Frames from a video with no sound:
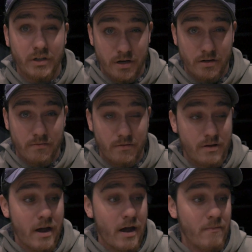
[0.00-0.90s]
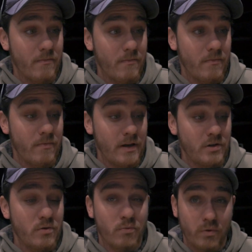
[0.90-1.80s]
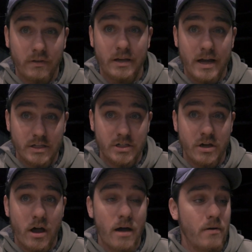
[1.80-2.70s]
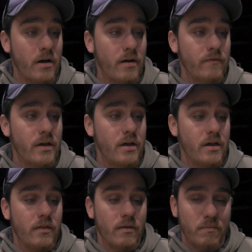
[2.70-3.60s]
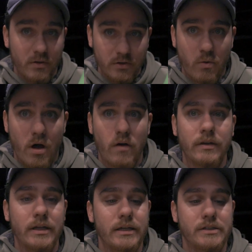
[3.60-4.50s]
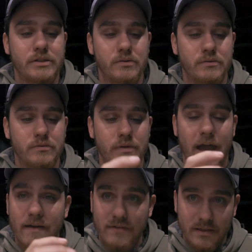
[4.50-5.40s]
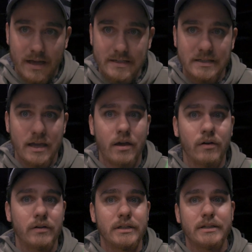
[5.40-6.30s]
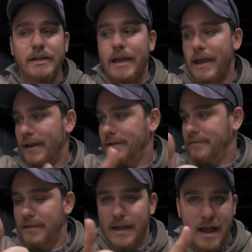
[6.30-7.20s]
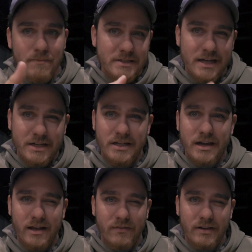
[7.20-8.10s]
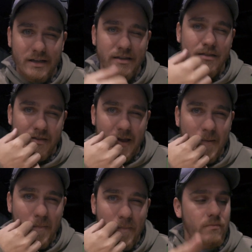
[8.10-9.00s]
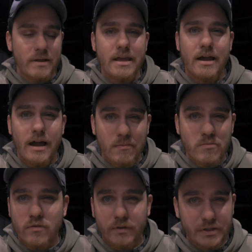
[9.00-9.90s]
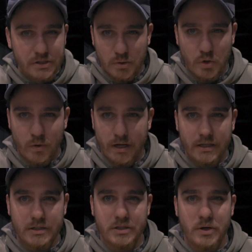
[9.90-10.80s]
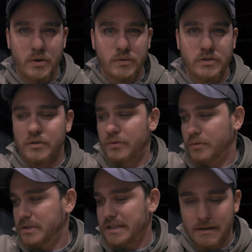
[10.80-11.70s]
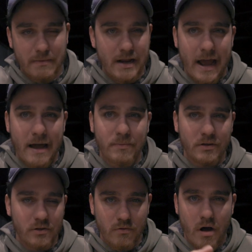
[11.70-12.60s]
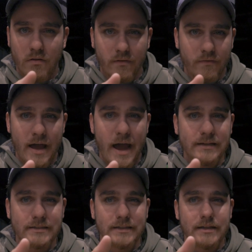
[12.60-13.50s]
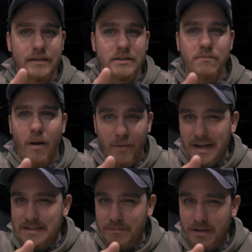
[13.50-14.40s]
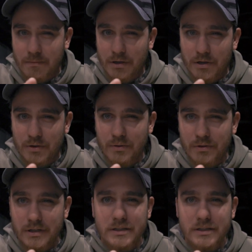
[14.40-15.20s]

good. They do a really nice job of the build quality to having that scale, and the app is actually kind of a neat thing. For me, I'm moving so quick, so to set up an app and do all of that is probably not something I'm going to do.